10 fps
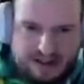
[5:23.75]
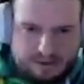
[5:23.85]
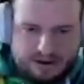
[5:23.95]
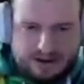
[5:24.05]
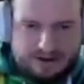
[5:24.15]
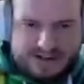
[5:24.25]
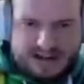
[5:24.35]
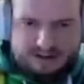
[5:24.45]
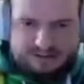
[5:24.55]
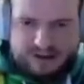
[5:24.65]
And we're going to use
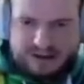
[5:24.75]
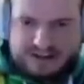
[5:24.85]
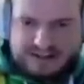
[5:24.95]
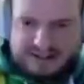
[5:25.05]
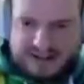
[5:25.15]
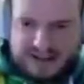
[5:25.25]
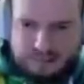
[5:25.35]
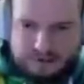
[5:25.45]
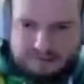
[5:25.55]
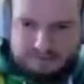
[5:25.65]
Tails' flight assist here
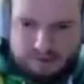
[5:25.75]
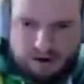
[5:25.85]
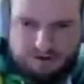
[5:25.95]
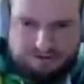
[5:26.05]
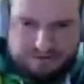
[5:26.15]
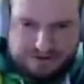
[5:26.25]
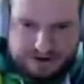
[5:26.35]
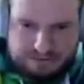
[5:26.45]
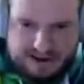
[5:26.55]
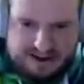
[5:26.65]
that we've brought over from
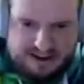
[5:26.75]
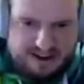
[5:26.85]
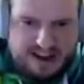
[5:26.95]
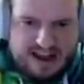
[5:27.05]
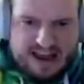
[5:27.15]
Sonic Mania